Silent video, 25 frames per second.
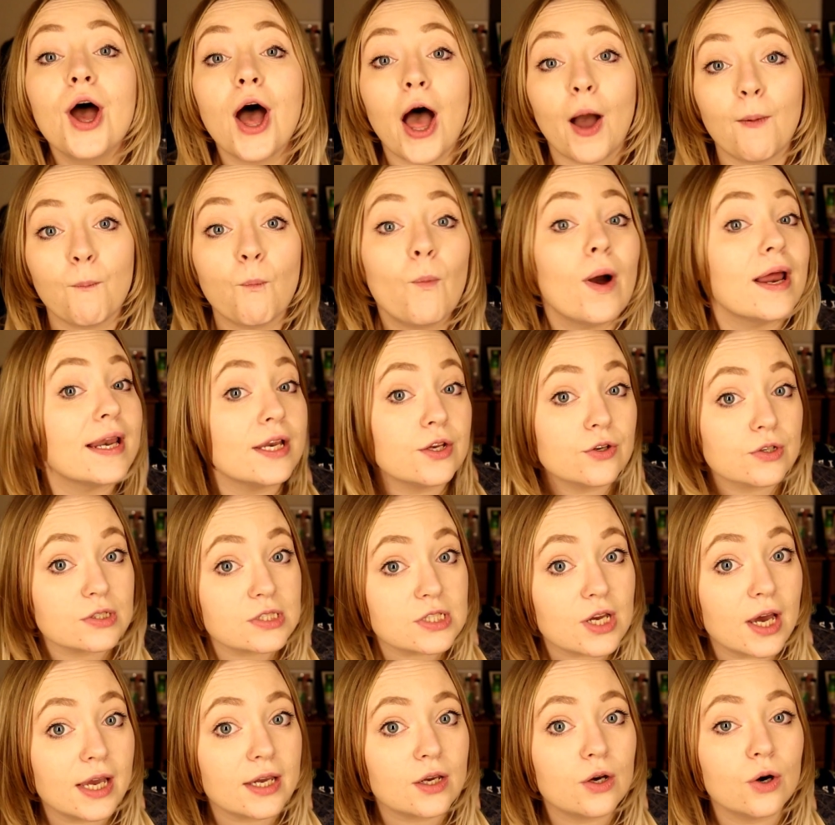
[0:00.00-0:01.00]
and when in your
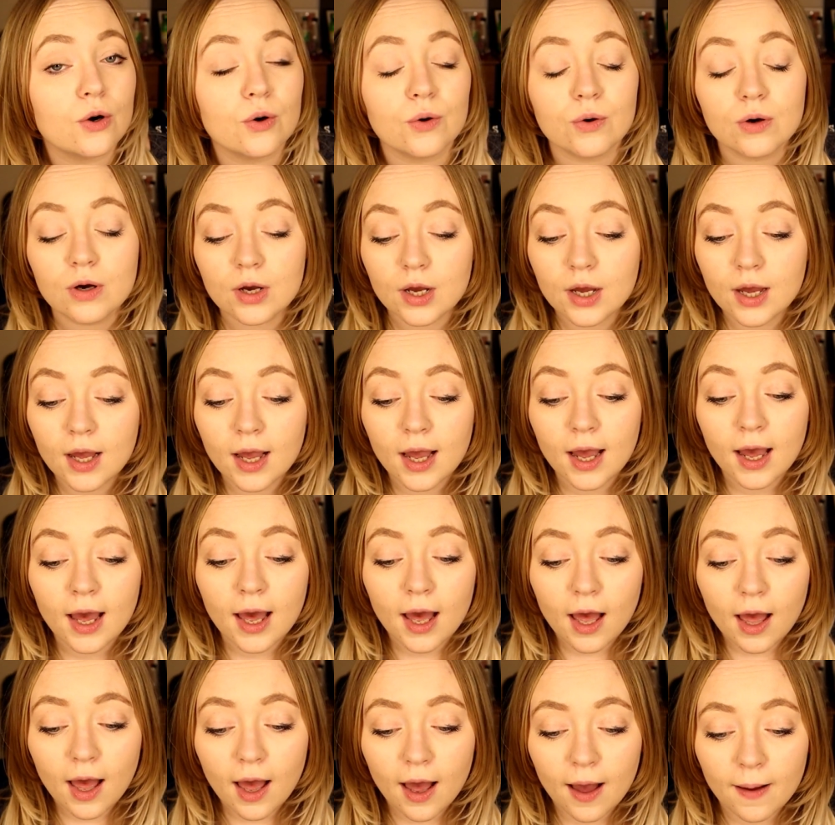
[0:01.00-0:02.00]
cycle.
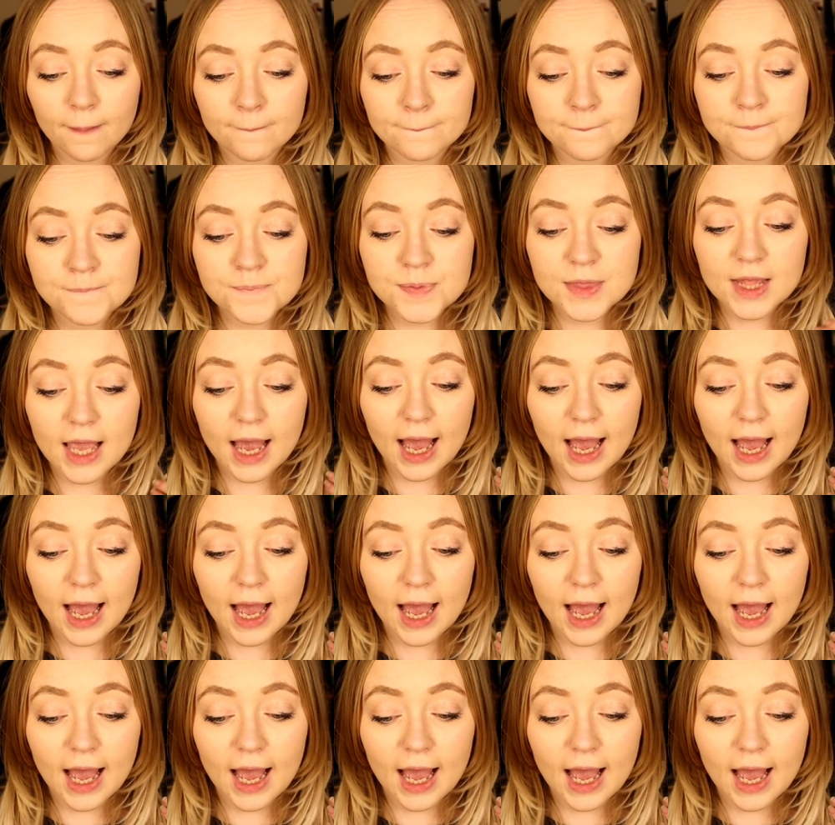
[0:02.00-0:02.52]
And